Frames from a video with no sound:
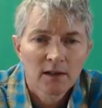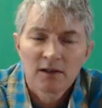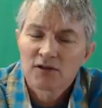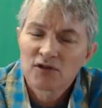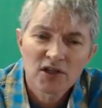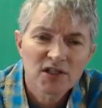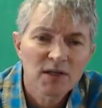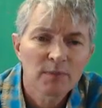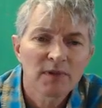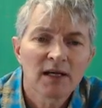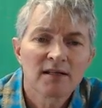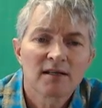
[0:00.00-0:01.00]
It's just some
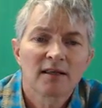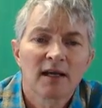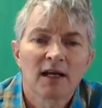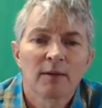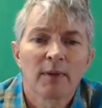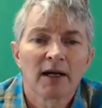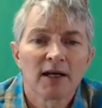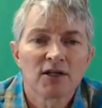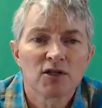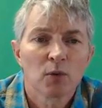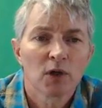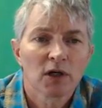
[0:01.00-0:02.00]
things to think about
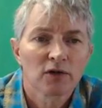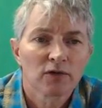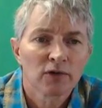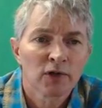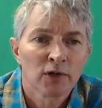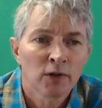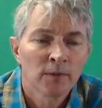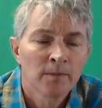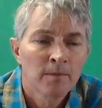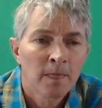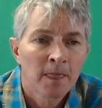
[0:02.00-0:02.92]
as you work through